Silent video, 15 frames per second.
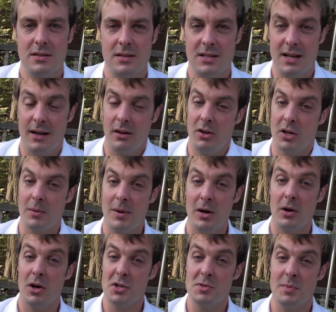the dialogue
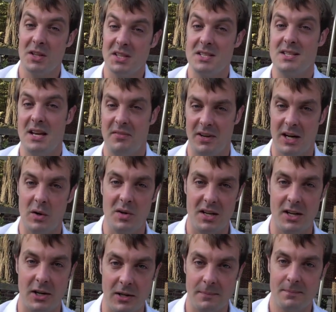about ultimately saving our
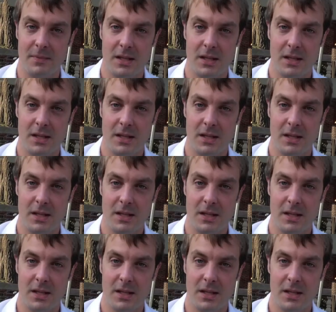dinner,